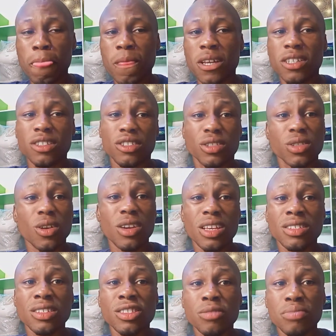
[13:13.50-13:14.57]
It's not
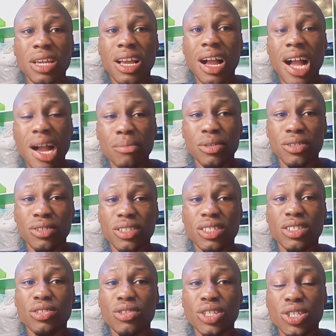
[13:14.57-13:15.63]
easy to be calm on the
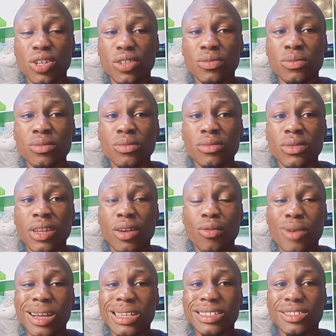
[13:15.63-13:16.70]
situation
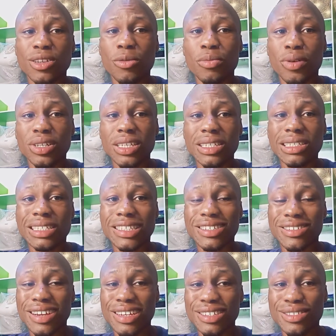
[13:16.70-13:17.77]
when somebody is
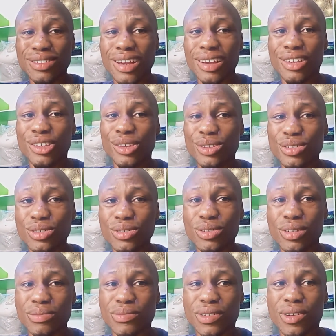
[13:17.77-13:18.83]
trying to accuse you
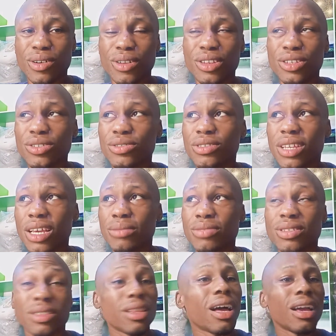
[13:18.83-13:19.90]
and calling you
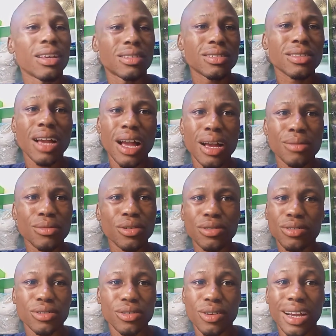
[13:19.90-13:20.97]
names like scam, or
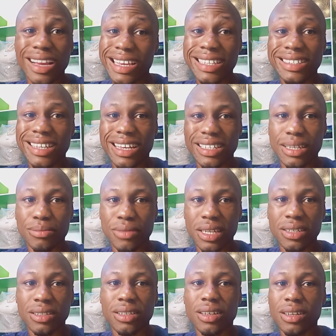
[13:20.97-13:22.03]
I hate that name,
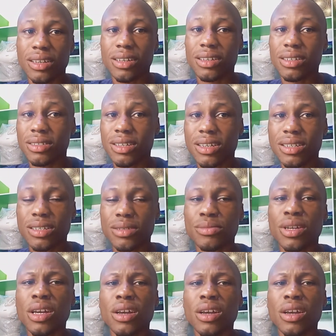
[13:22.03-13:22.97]
man. I hate that name.